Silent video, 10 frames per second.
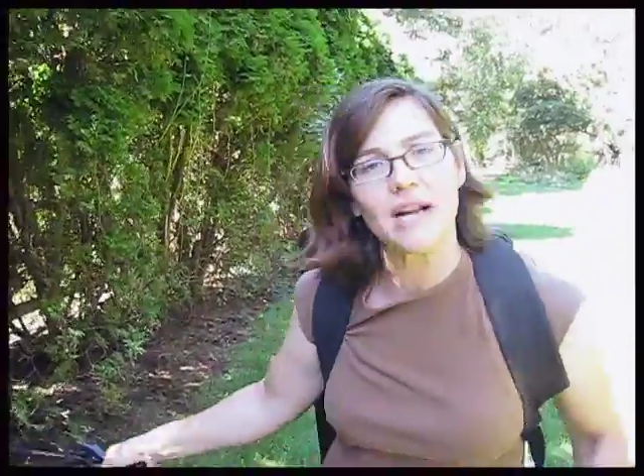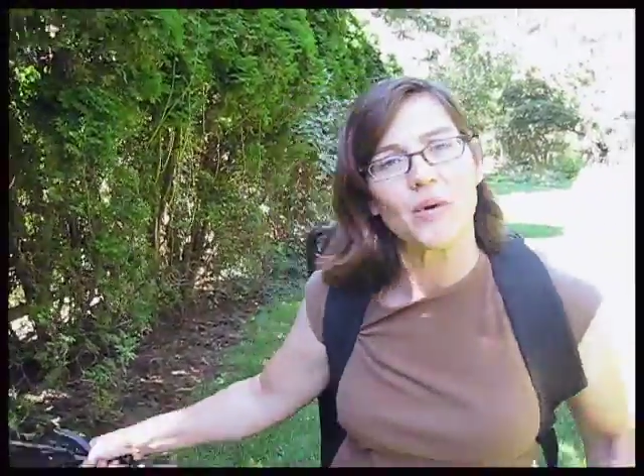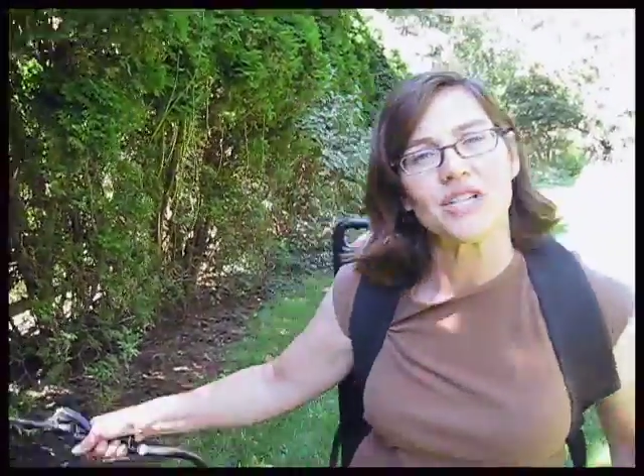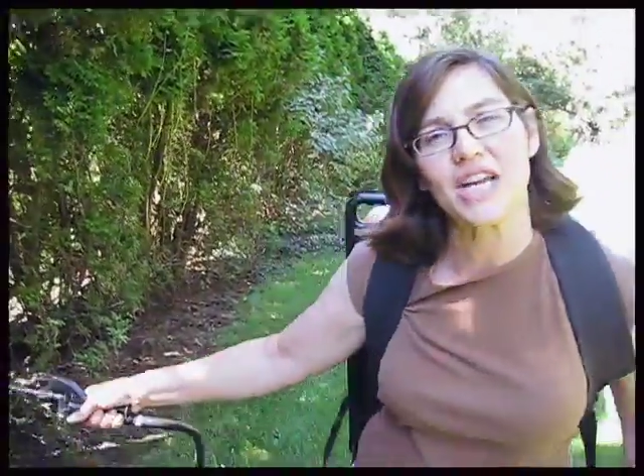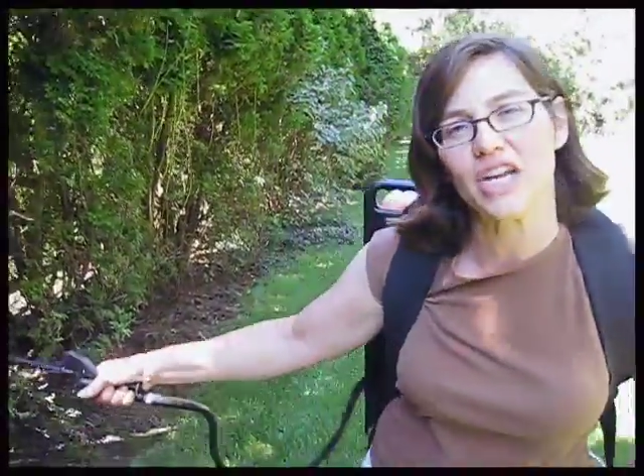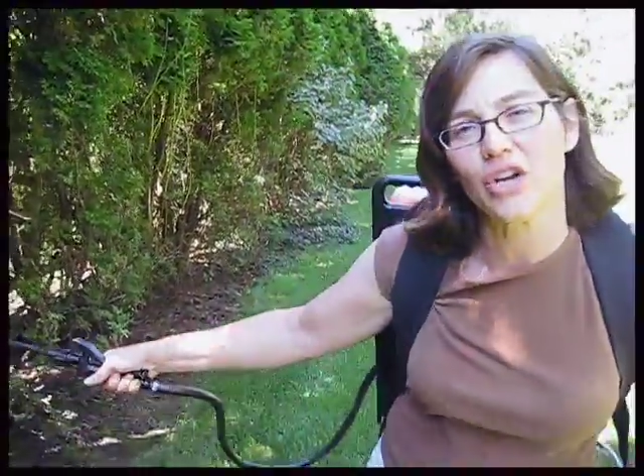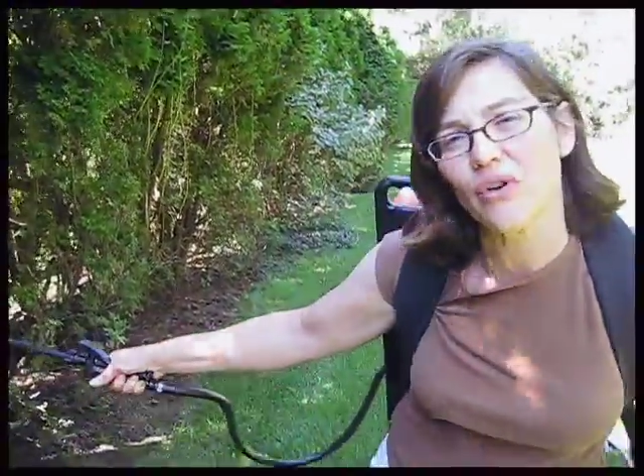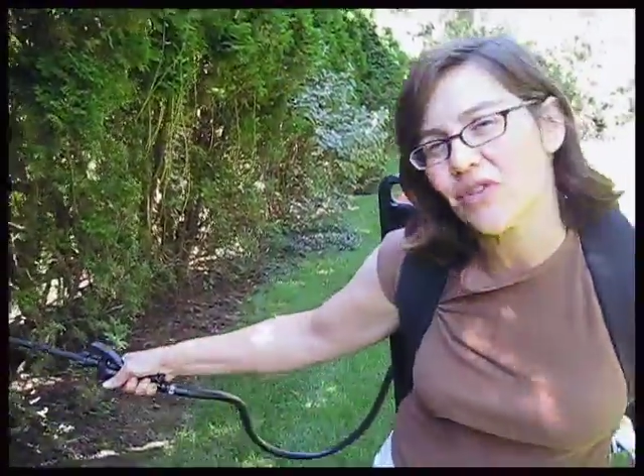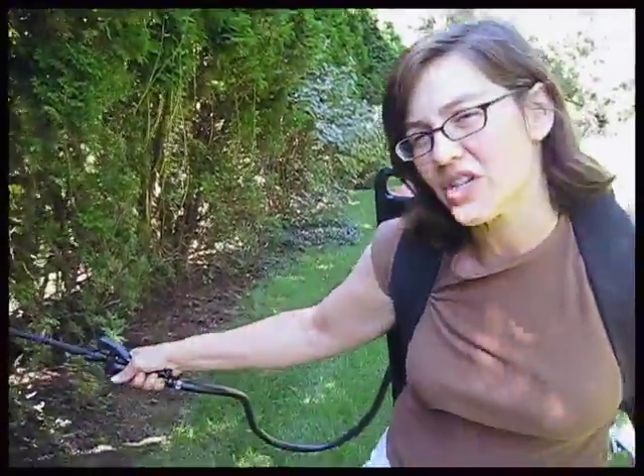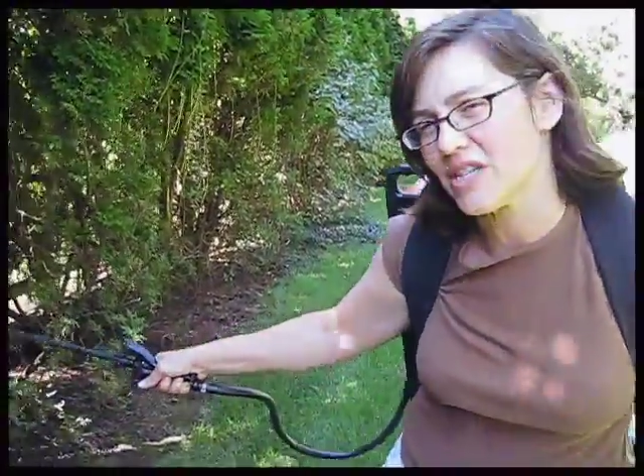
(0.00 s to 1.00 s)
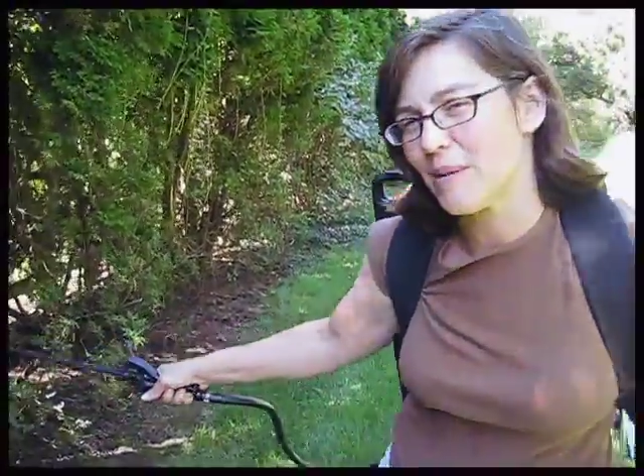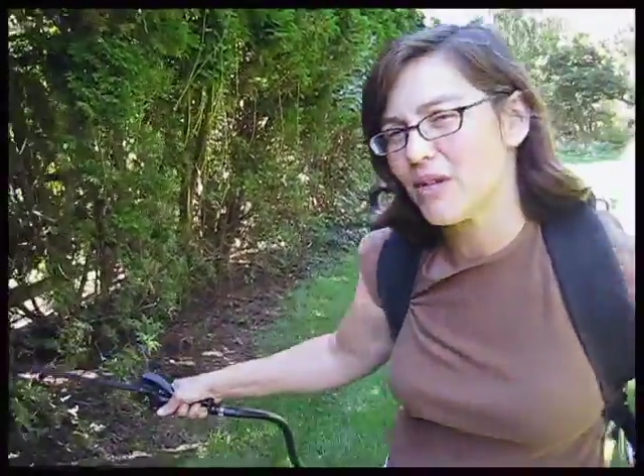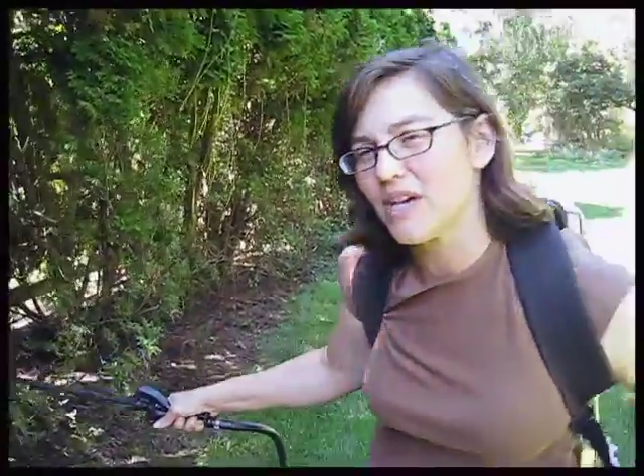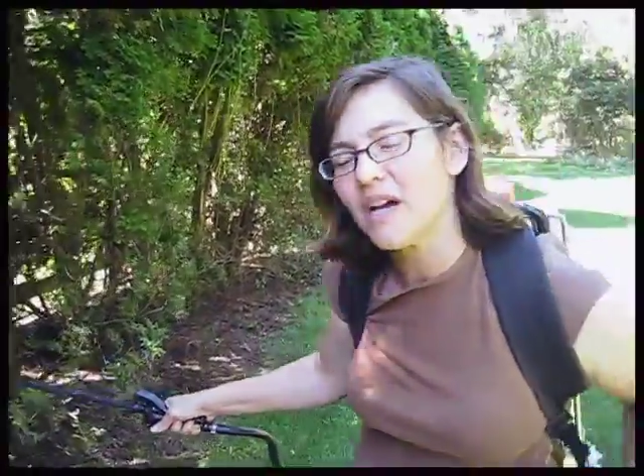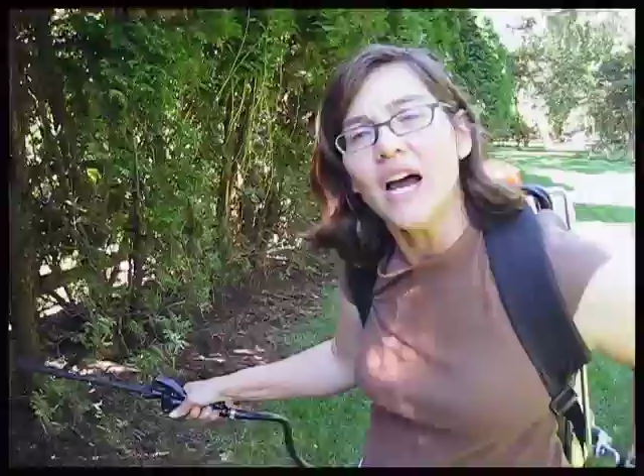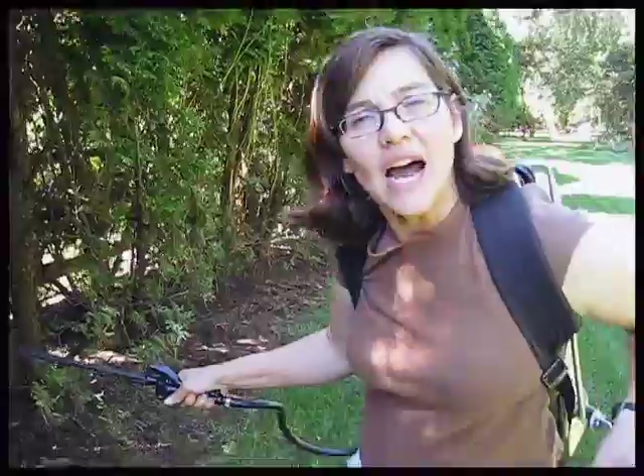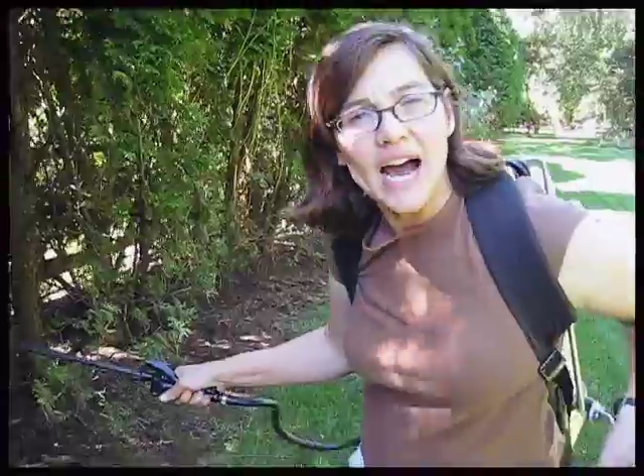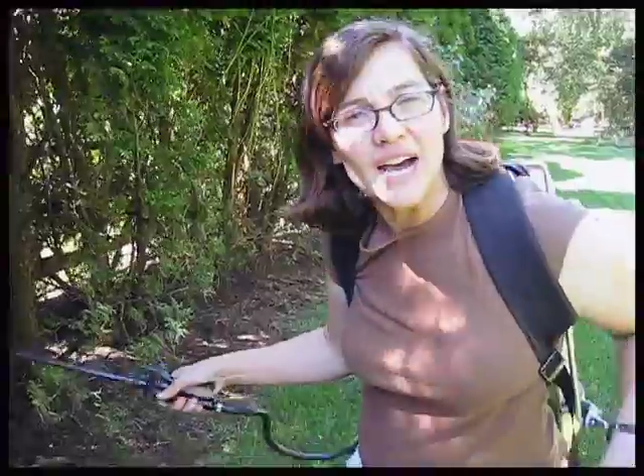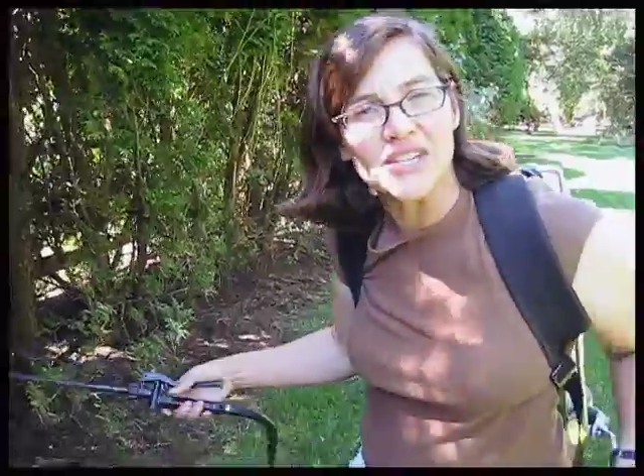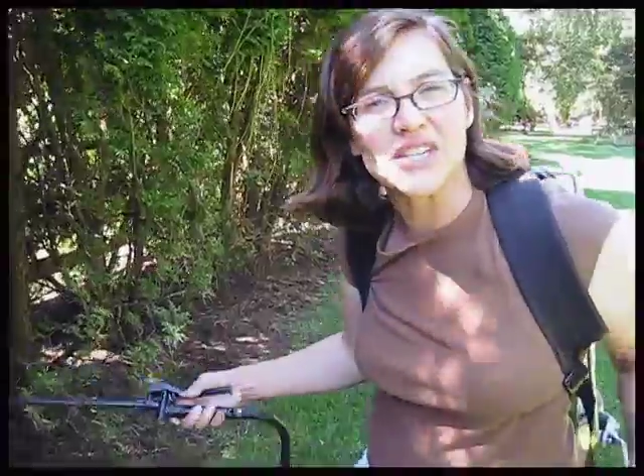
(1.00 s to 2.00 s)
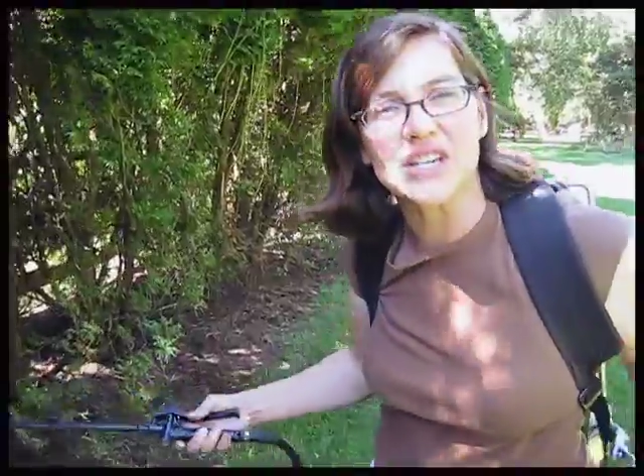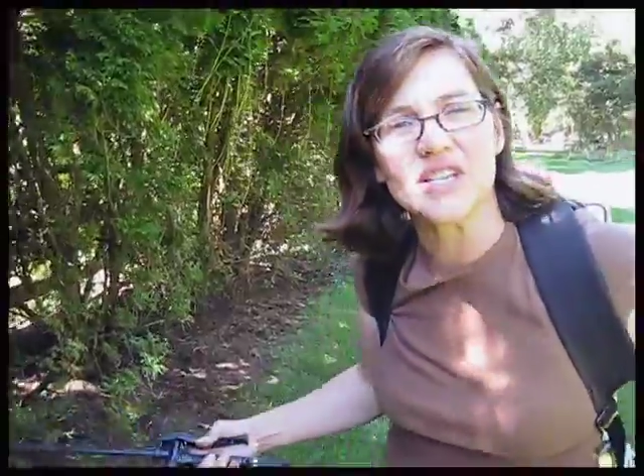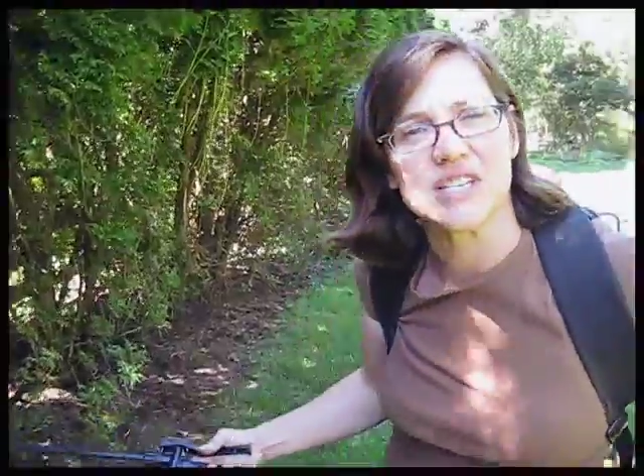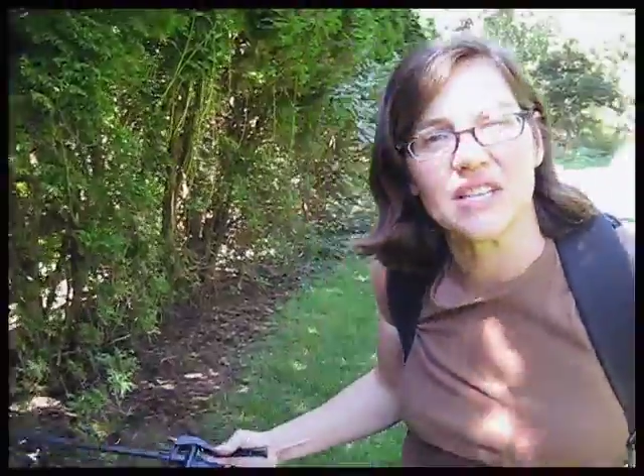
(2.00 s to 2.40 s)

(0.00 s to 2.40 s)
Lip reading: I want to take you over to some of the hostas